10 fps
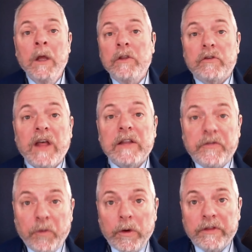So that's
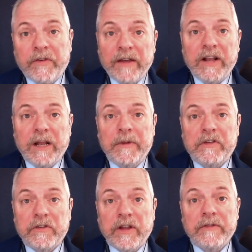four of the five
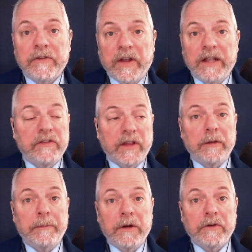elements of self defense that
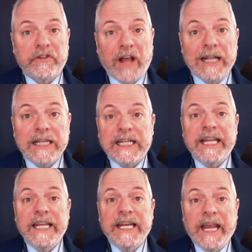appear
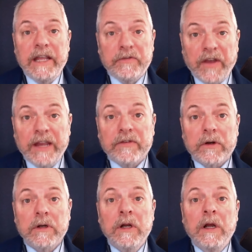solidly in Hayes'
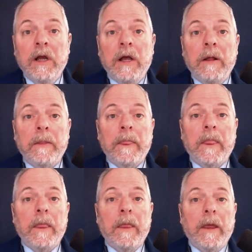favor.
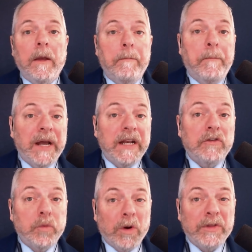But
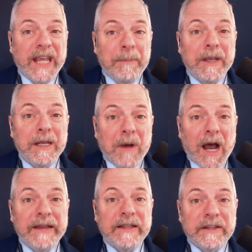it's worth keeping in
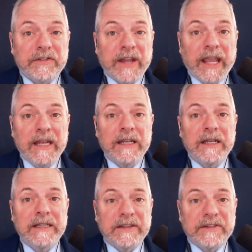mind that the state
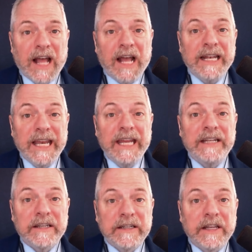does not
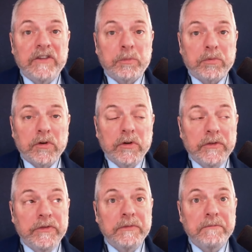need to
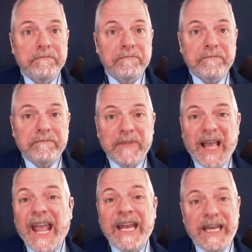disprove
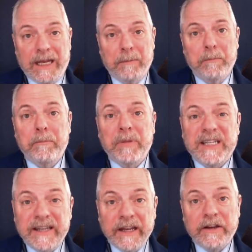any
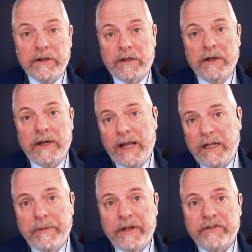particular
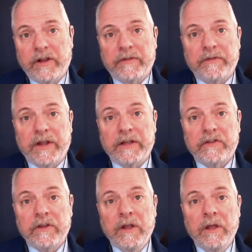element of self defense.